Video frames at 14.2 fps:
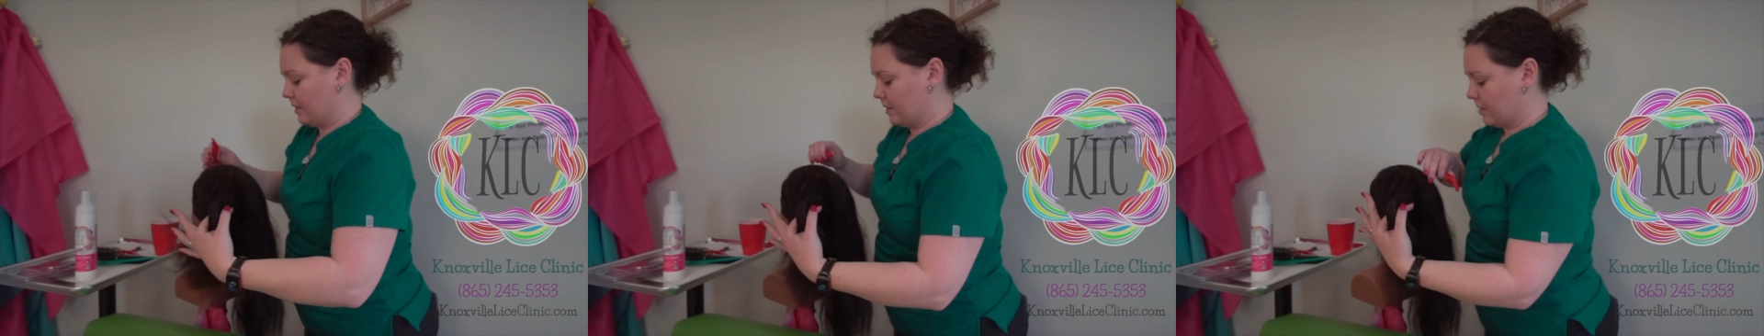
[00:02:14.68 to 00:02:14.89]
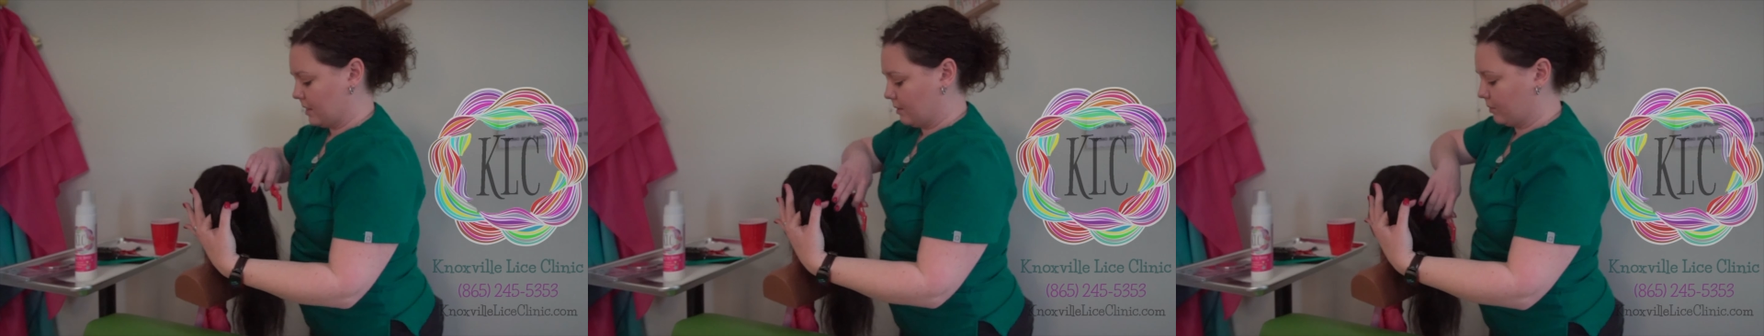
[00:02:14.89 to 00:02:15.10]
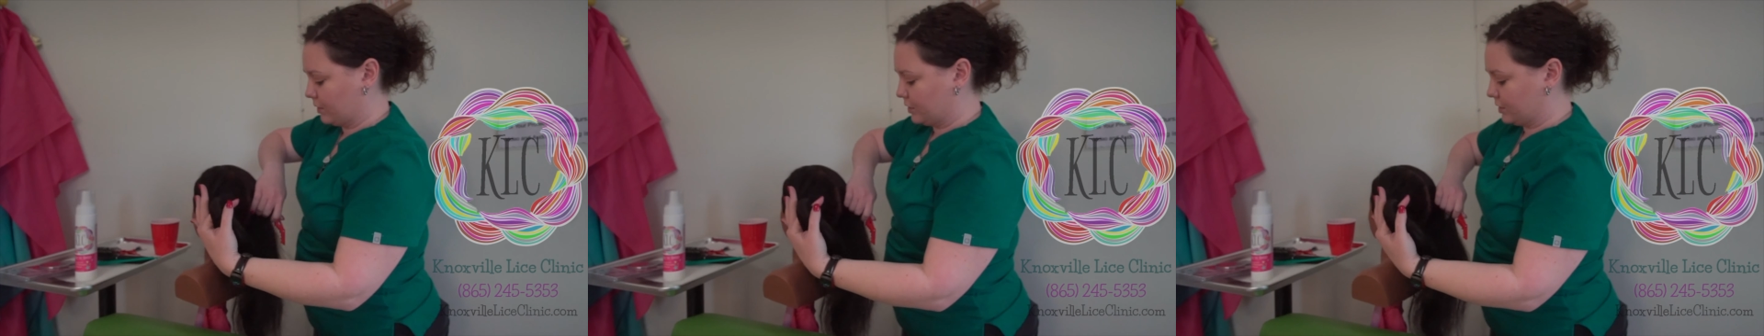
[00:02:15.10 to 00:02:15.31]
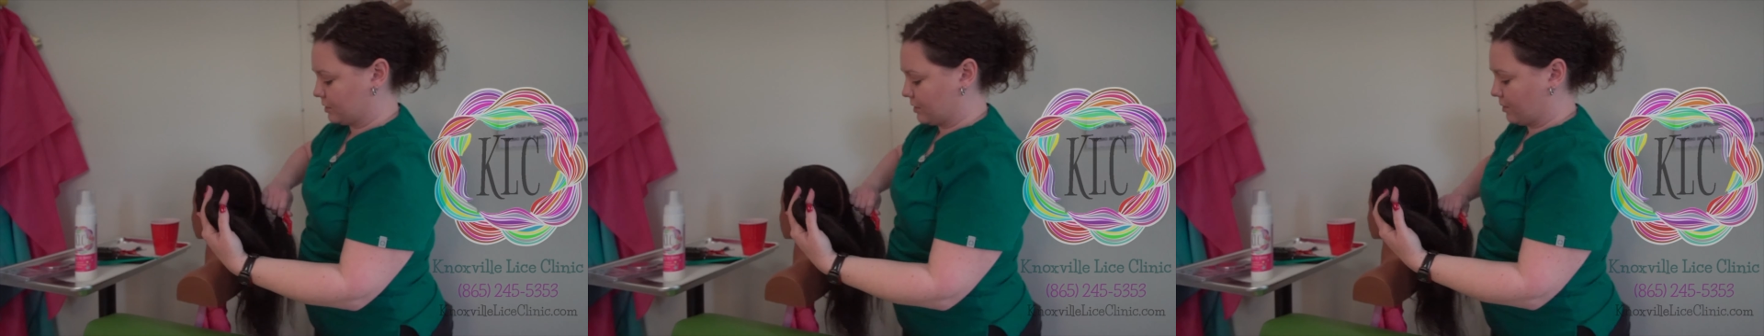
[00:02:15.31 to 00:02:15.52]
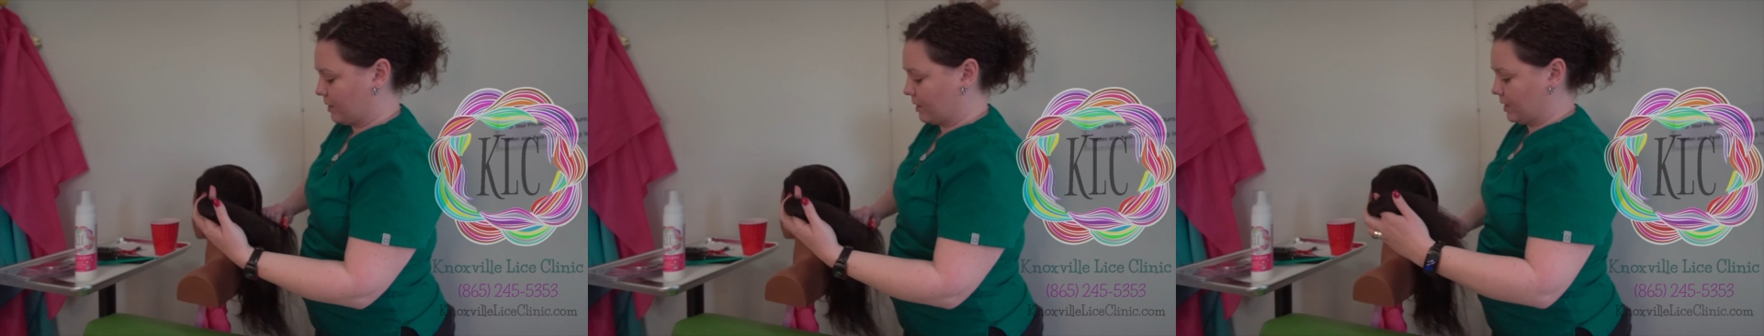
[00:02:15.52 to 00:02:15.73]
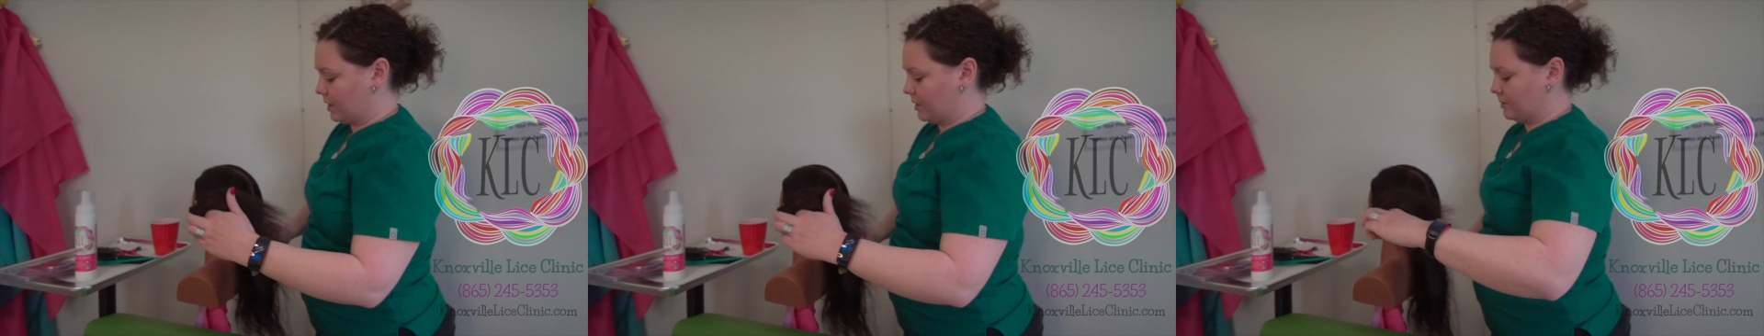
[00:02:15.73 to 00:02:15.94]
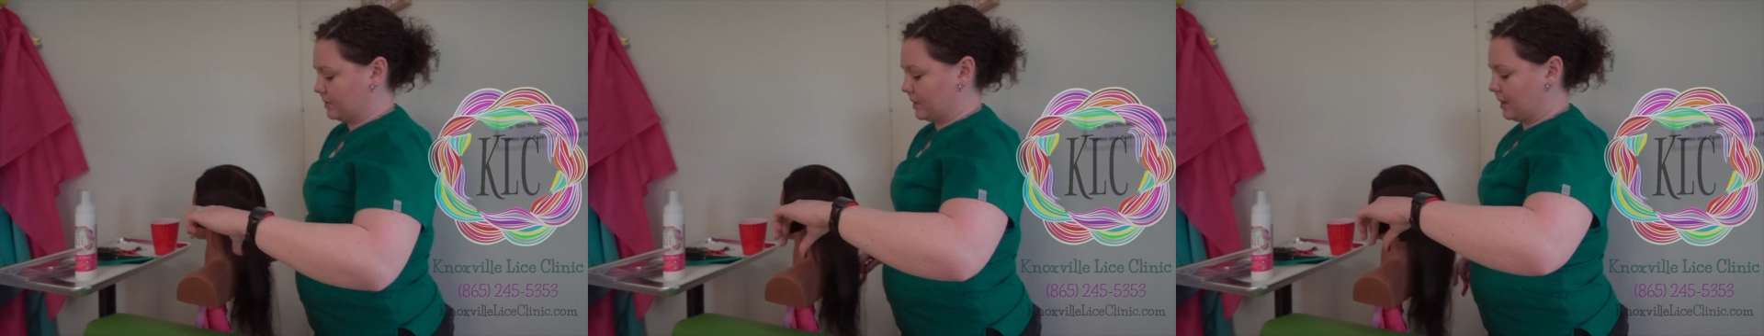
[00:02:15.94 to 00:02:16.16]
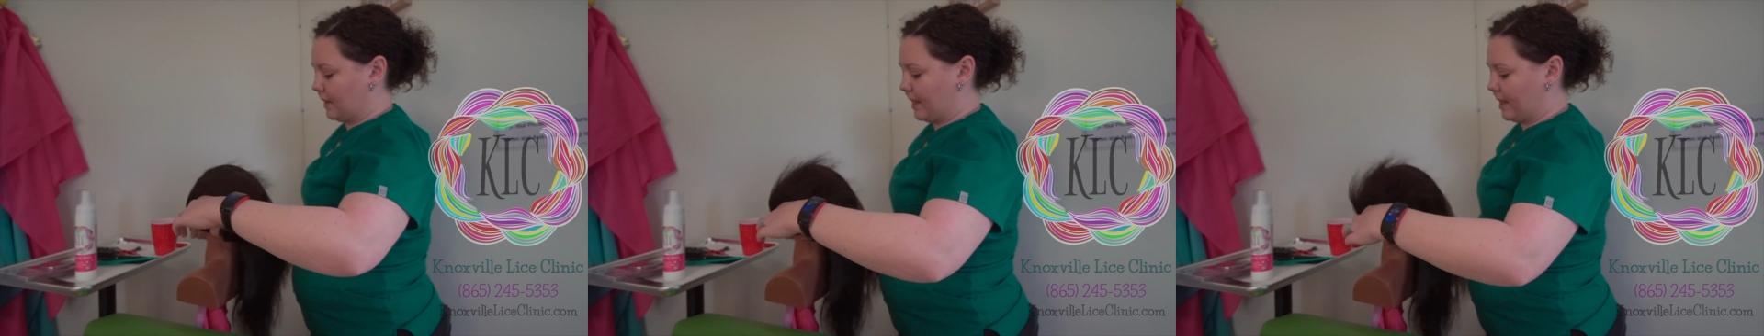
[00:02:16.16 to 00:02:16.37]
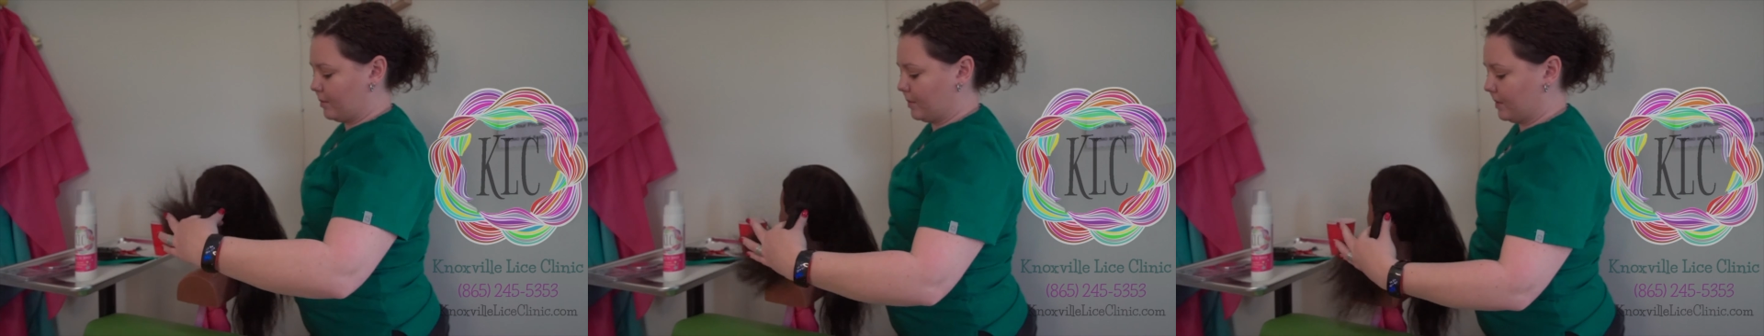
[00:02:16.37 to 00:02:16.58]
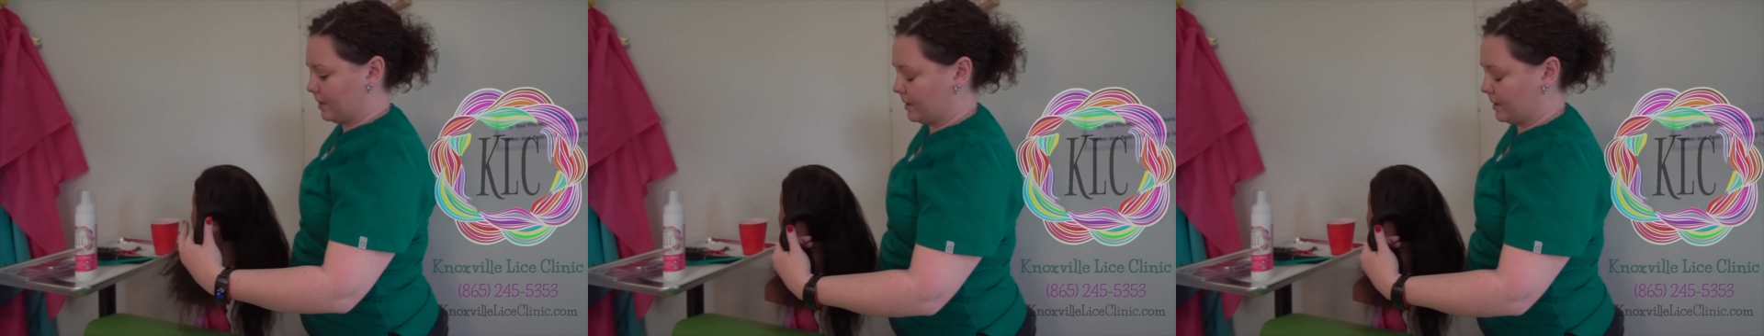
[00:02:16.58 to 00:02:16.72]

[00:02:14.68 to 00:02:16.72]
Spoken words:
Then we're just going to use a clip